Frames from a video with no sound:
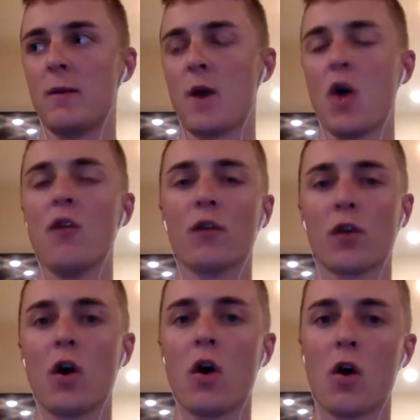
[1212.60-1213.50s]

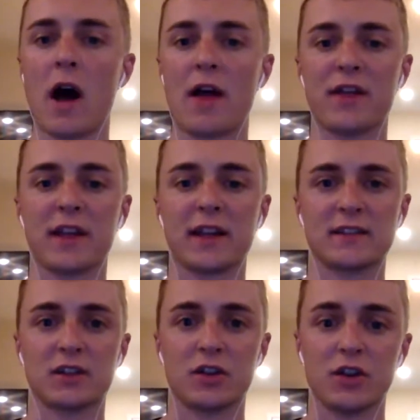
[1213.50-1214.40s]
overall, I think
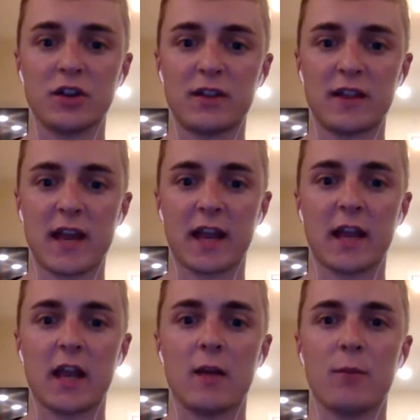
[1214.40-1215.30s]
it's a good thing
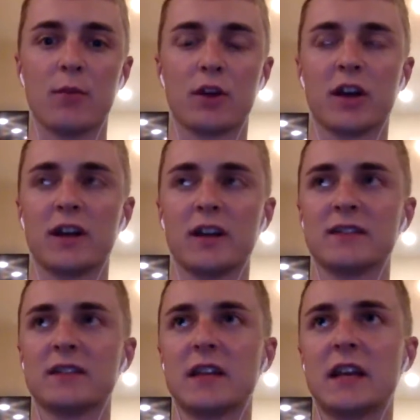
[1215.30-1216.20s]

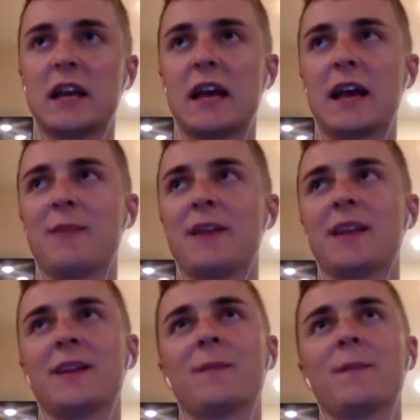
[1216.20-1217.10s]
because, I
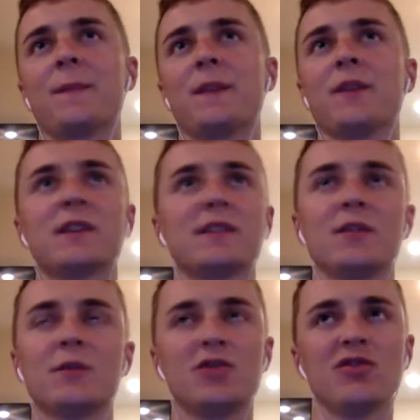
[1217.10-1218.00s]
mean, you get to
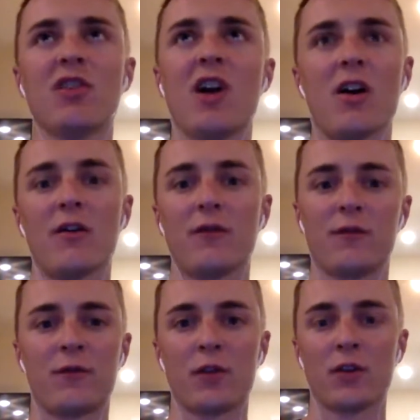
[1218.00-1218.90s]
do what you love
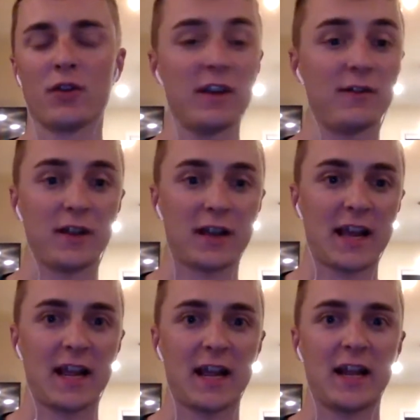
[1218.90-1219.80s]
for a living.
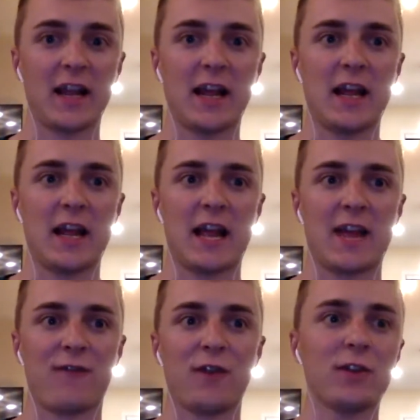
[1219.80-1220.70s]
And
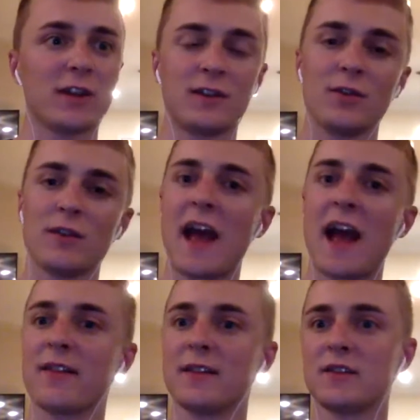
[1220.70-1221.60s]
if you can do
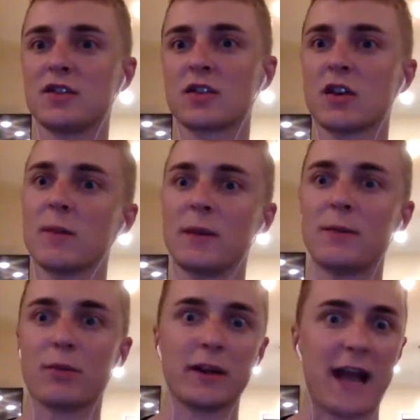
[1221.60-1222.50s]
that, then you're going to be
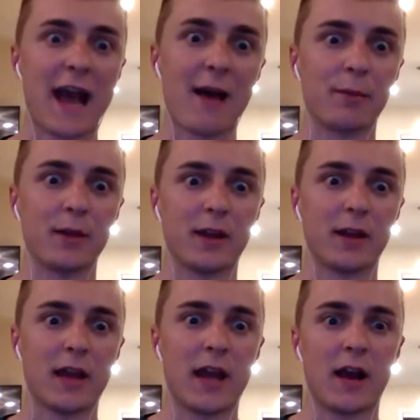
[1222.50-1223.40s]
pretty happy.
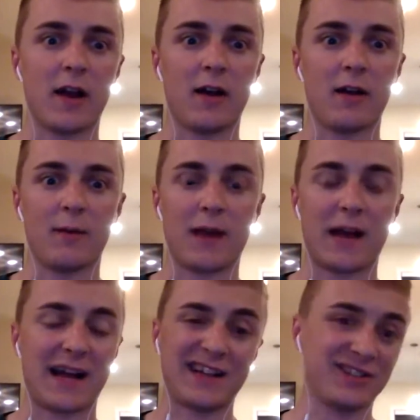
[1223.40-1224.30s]

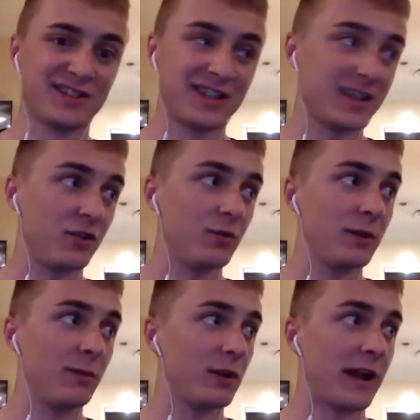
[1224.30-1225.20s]
I just think you'd
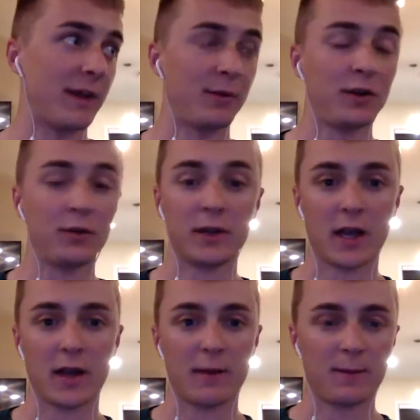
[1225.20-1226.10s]
be pretty happy doing
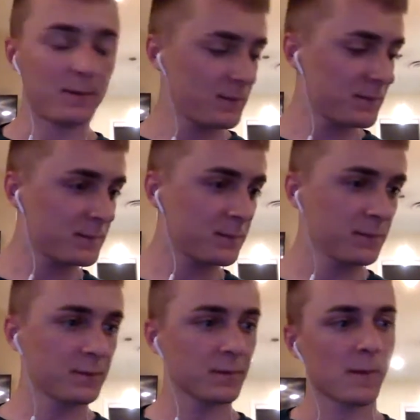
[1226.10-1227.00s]

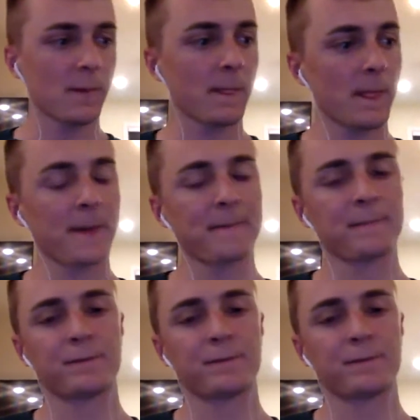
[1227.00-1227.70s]
that.